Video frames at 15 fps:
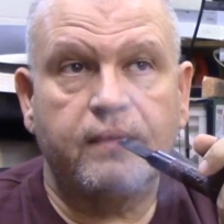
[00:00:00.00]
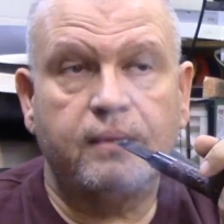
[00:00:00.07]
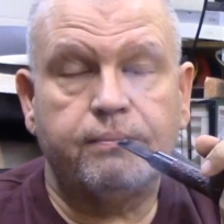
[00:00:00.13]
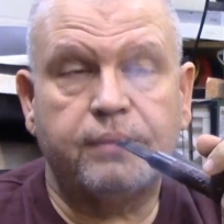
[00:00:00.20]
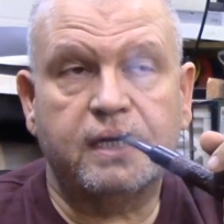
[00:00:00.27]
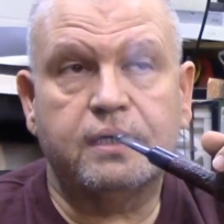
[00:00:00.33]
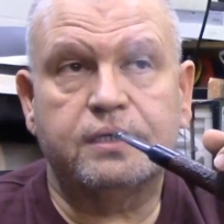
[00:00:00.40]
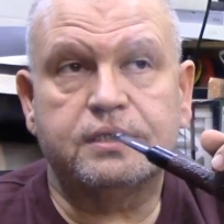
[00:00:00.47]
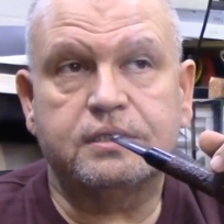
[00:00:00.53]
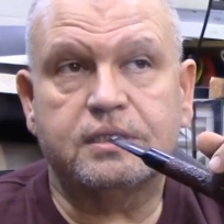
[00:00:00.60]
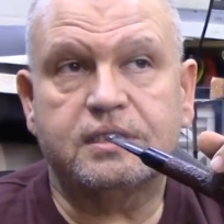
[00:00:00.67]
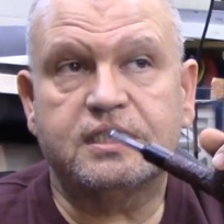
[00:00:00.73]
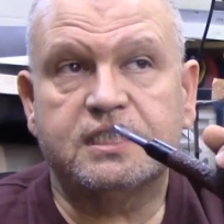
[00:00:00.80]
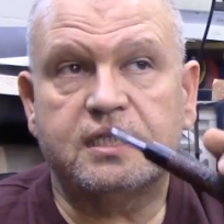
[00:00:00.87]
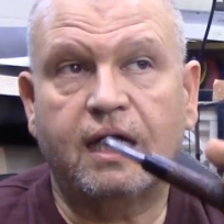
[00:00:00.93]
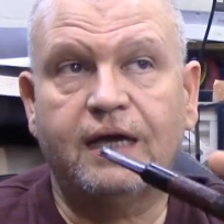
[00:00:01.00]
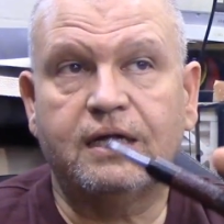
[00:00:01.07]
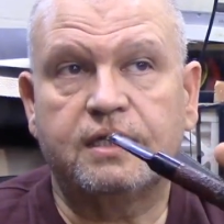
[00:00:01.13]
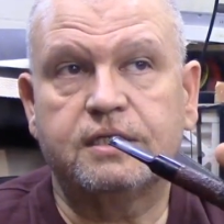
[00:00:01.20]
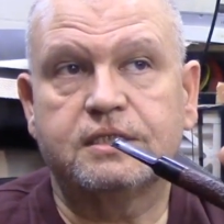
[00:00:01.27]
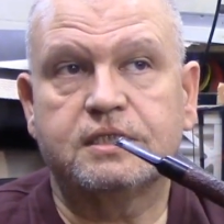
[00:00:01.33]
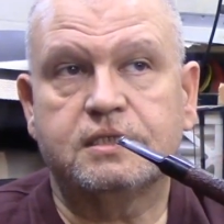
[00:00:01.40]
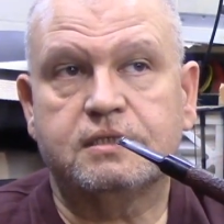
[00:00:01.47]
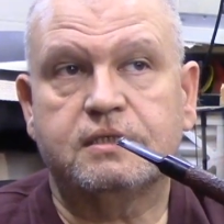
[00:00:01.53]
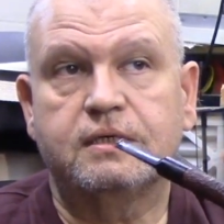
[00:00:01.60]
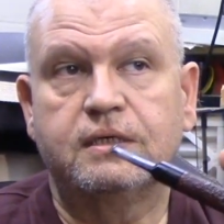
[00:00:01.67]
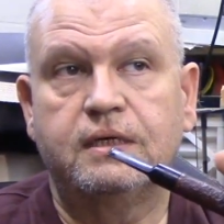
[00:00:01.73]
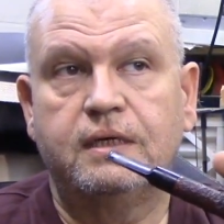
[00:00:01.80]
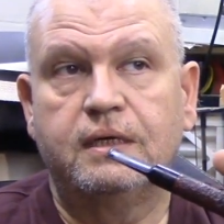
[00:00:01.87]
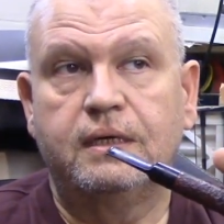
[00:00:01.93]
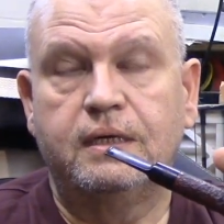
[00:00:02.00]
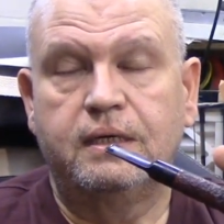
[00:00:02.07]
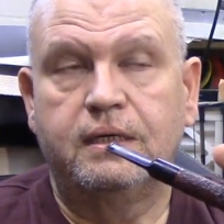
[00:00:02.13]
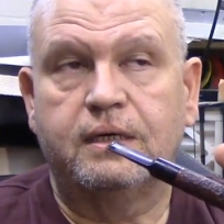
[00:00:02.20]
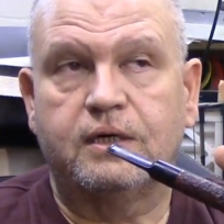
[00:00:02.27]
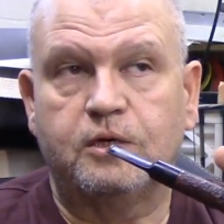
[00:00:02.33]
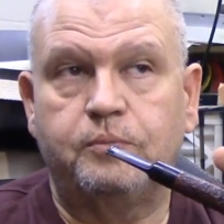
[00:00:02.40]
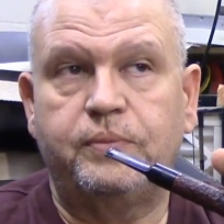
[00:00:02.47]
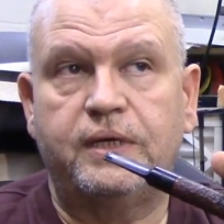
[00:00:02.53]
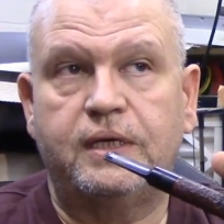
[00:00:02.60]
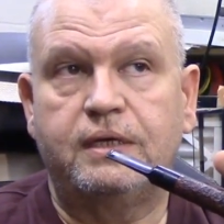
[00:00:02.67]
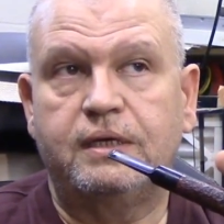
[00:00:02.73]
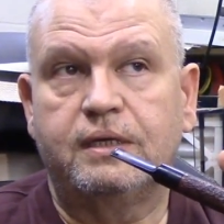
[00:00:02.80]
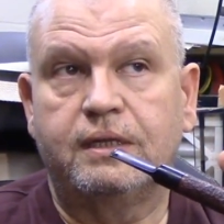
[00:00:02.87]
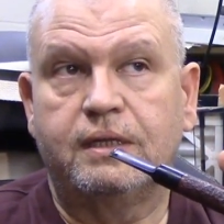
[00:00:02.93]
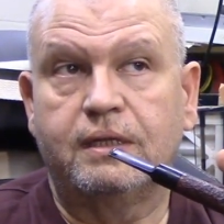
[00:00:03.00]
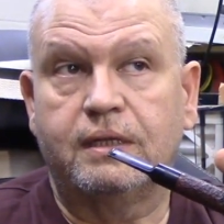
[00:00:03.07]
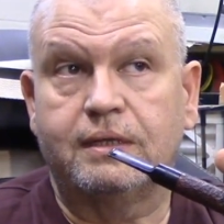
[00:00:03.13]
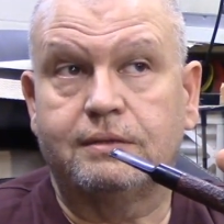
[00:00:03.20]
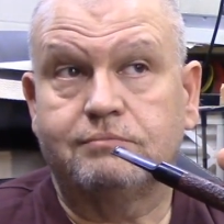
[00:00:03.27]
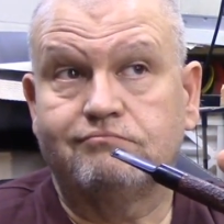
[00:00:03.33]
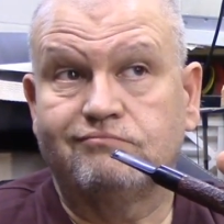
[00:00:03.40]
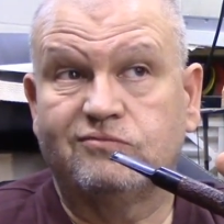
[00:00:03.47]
Because it silenced an opinion that,